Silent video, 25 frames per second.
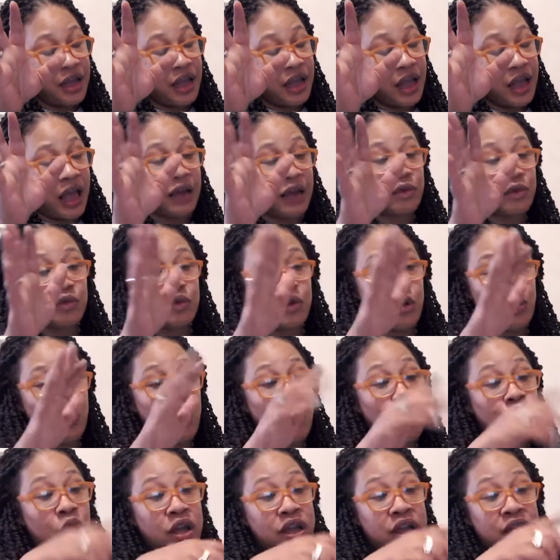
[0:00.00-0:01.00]
I don't know
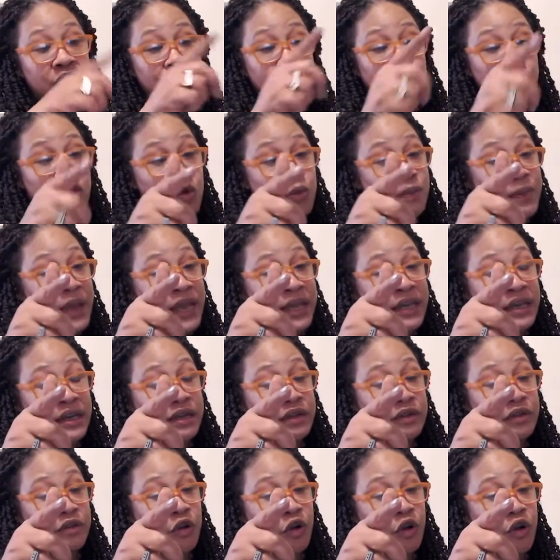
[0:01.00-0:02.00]
who, if you making
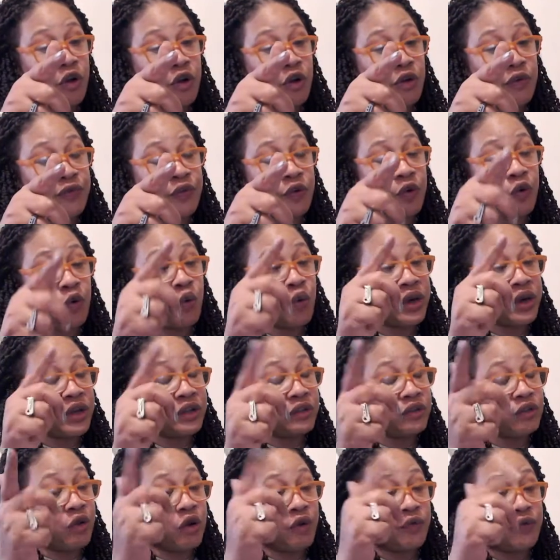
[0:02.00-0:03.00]
this offer or
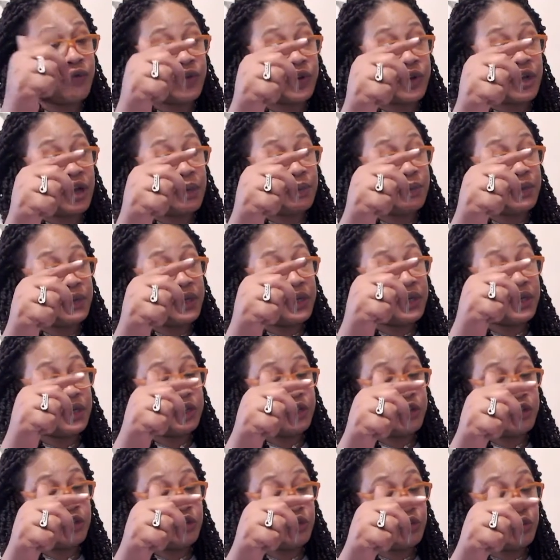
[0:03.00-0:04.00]
this offer coming into
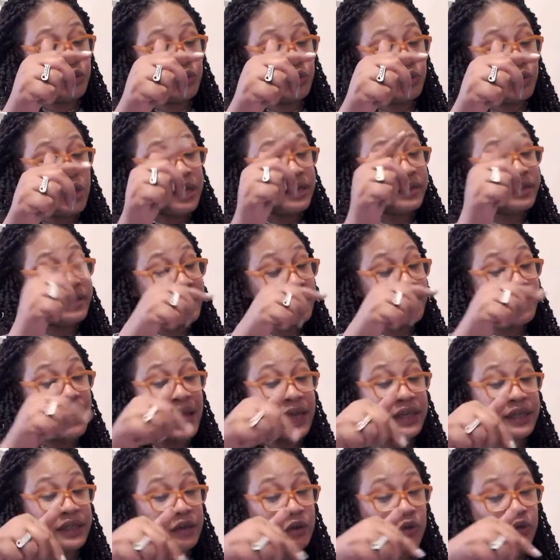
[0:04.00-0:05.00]
you,
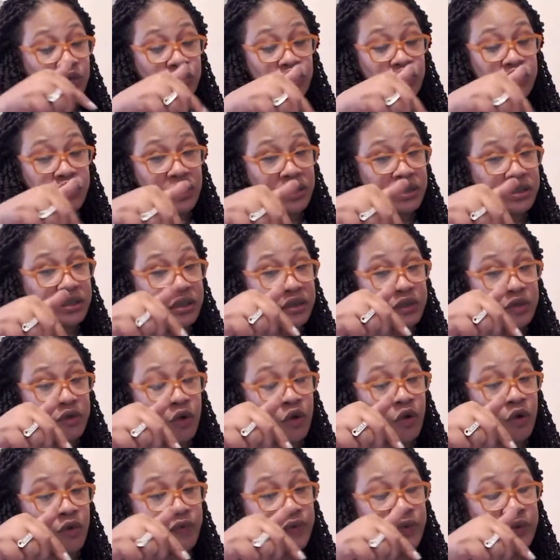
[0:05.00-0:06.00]
somebody don't trust this
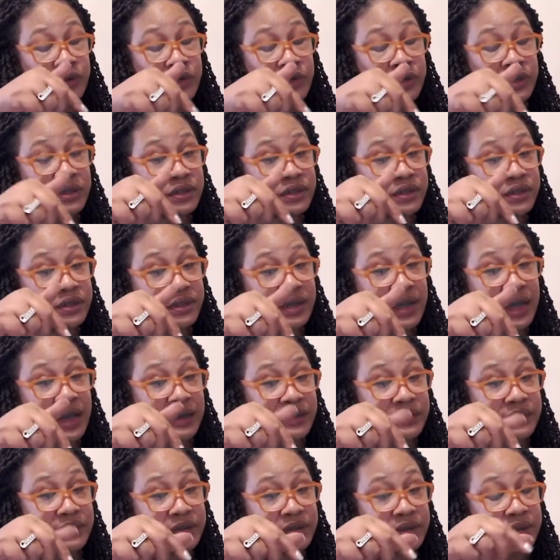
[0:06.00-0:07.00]
offer because it's
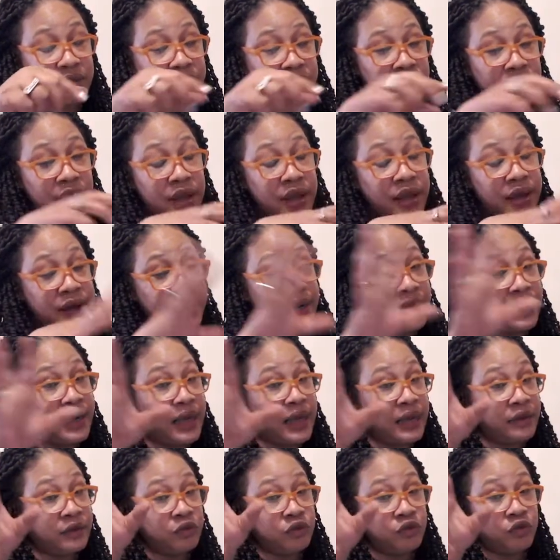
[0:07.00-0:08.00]
toxic. And they
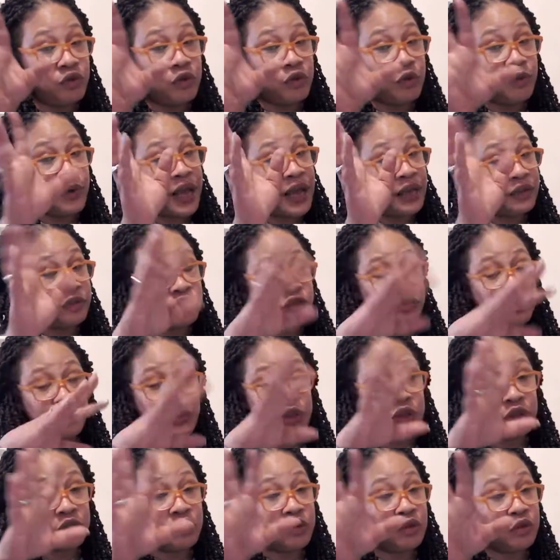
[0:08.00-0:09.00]
like, you know what, I just want
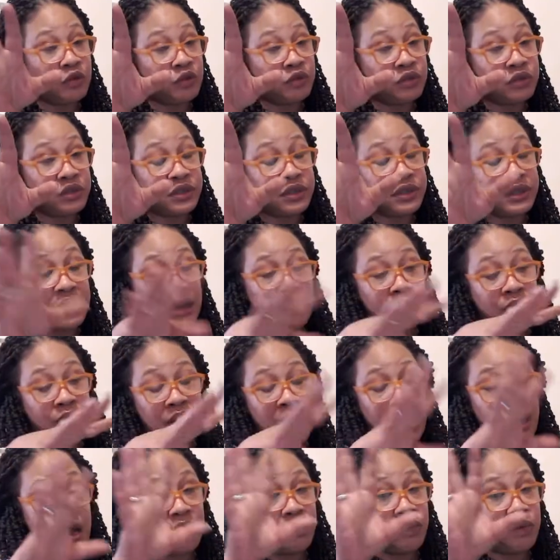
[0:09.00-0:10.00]
to close this out.
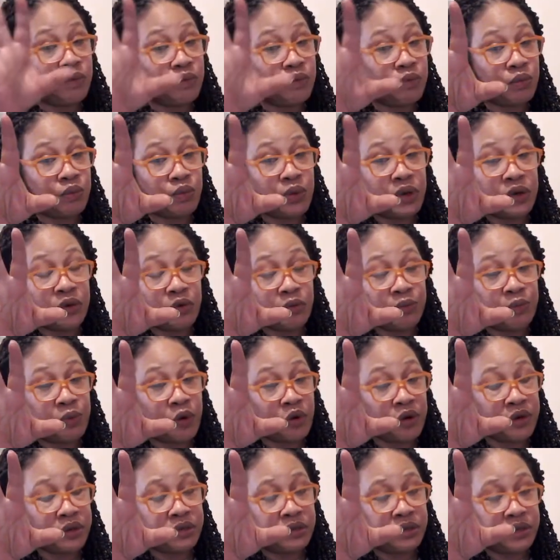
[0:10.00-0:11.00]
I don't want no
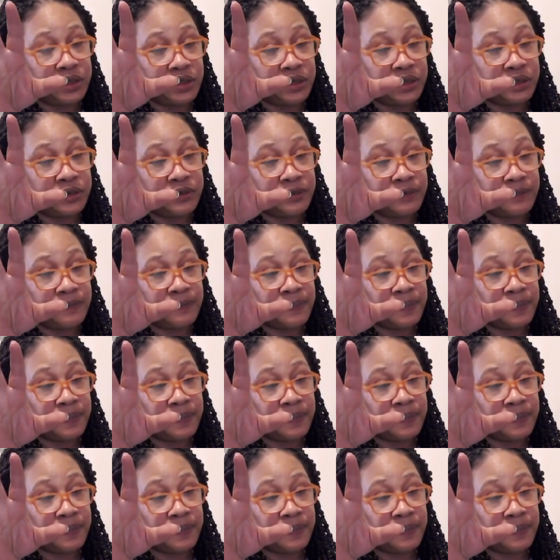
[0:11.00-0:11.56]
parts of this.